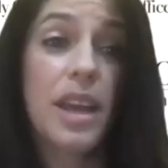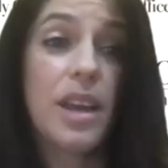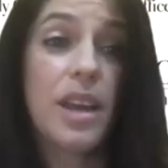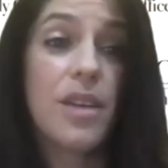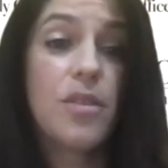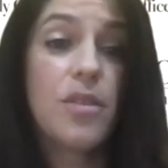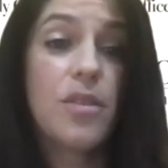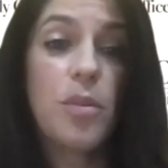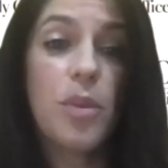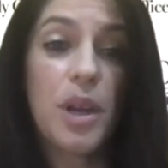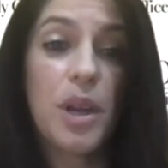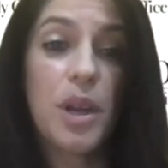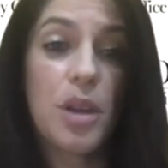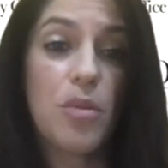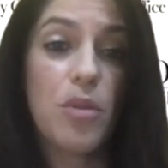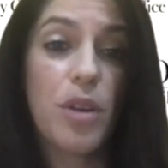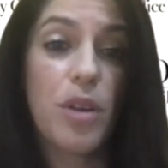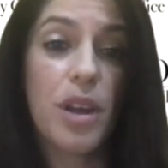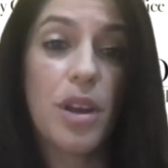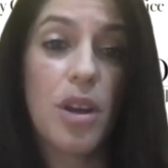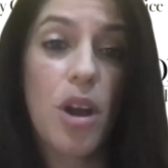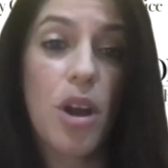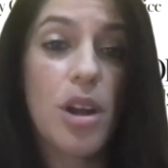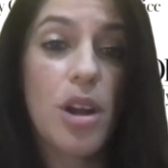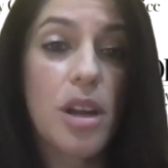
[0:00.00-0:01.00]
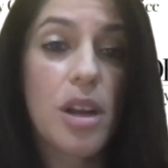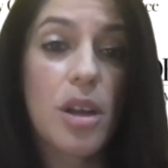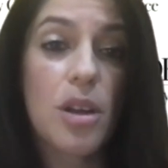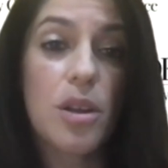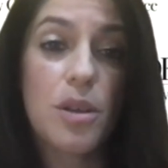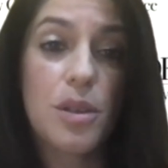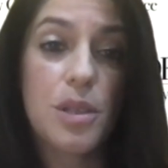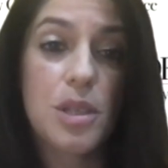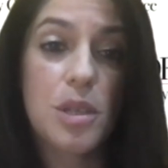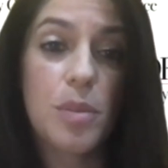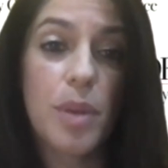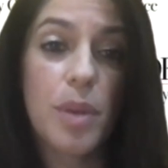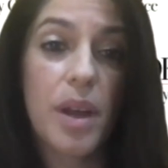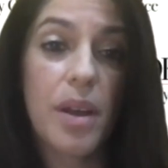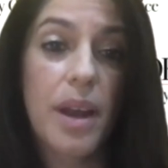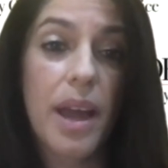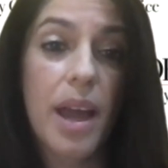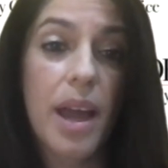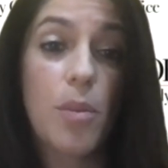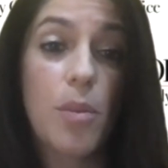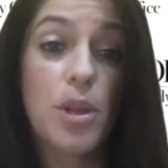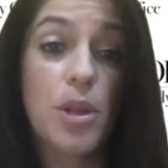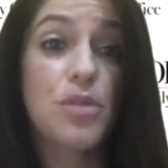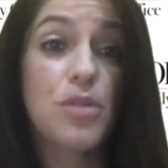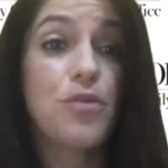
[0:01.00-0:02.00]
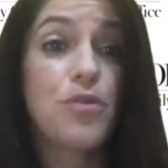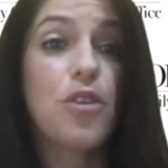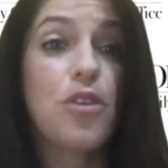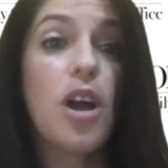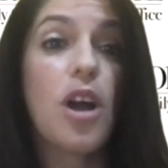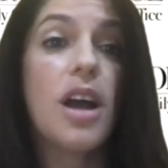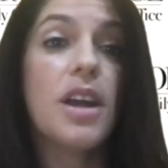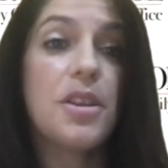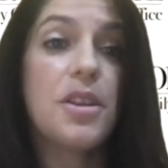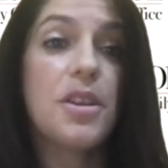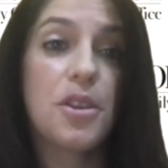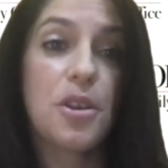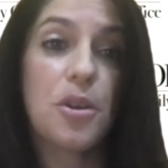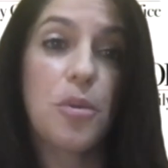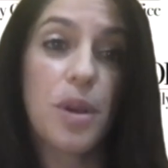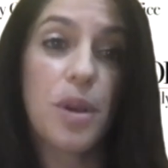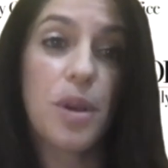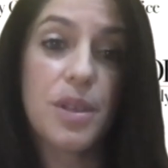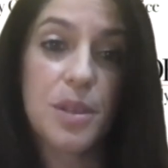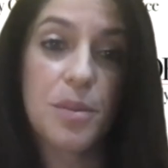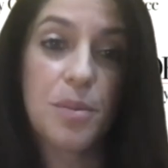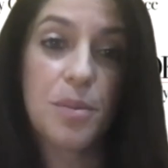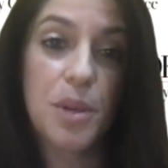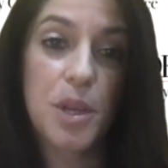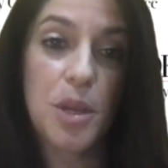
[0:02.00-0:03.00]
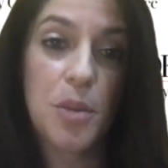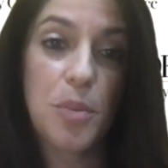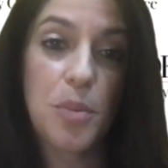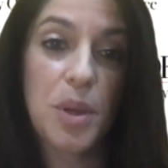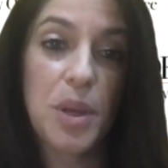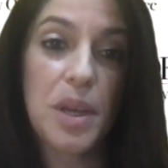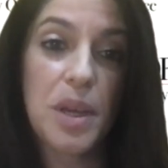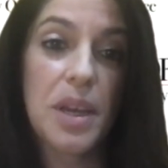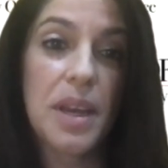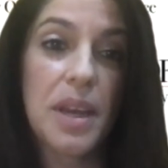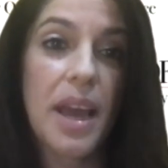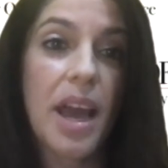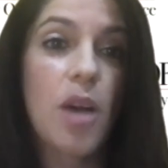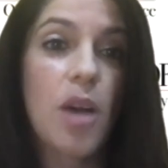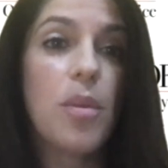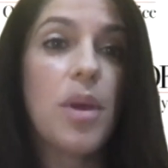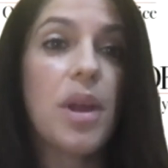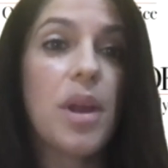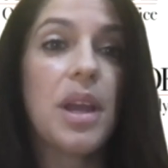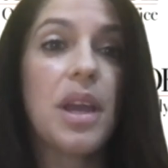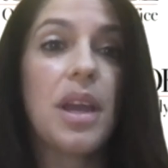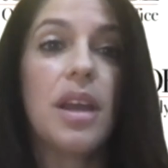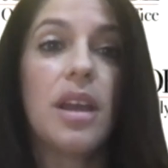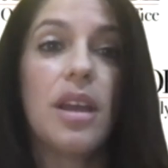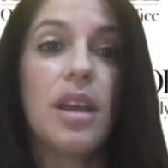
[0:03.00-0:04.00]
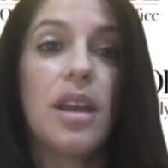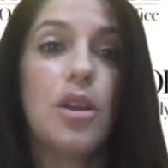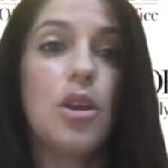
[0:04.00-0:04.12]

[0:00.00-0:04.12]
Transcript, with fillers: everybody read articles about how much fraud there was in PPE, how many,